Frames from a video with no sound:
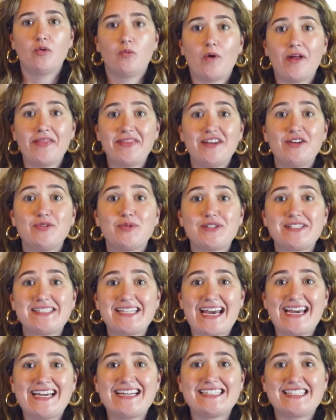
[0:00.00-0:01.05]
One thing we'll
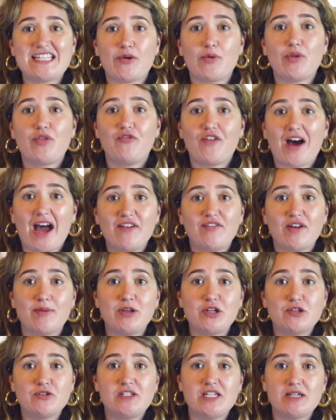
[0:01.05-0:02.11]
say is that with
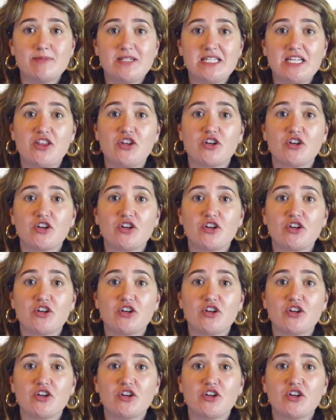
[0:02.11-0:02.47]
5-MeO-DMT,